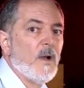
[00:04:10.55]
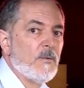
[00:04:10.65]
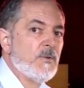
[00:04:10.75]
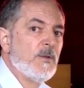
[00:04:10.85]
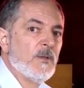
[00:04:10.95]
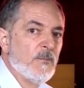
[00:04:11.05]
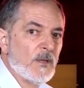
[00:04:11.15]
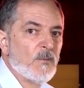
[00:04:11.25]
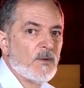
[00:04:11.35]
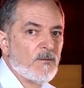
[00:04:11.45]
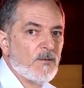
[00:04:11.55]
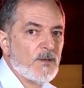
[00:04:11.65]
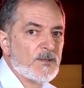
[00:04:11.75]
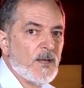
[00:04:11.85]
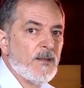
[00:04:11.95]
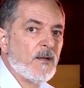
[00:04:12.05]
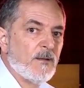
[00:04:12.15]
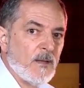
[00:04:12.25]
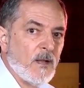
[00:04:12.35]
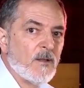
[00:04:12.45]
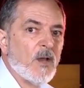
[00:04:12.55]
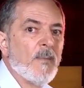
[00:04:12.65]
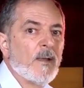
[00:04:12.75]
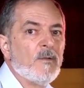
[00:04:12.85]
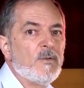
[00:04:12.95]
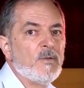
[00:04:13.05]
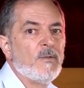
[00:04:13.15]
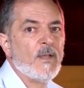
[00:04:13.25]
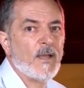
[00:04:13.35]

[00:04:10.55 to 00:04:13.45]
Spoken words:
I'm tuning the middle one first, and then I'll go back and tune the